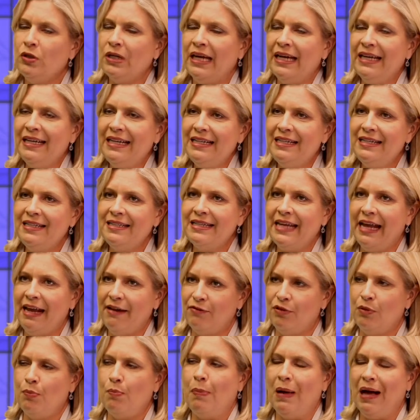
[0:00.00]
kind of need to
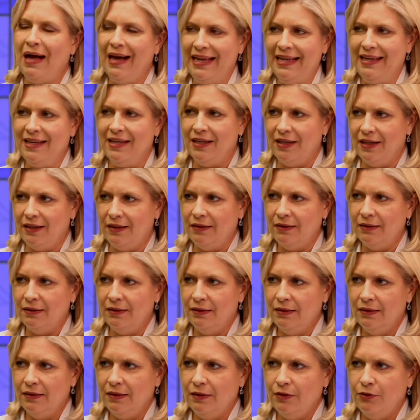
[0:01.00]
have the buy-in
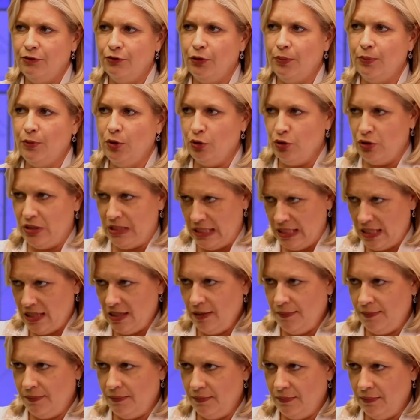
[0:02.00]
from your
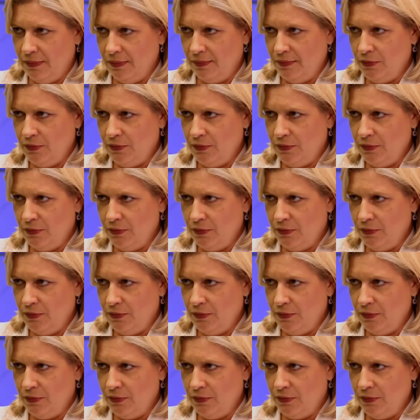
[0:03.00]
team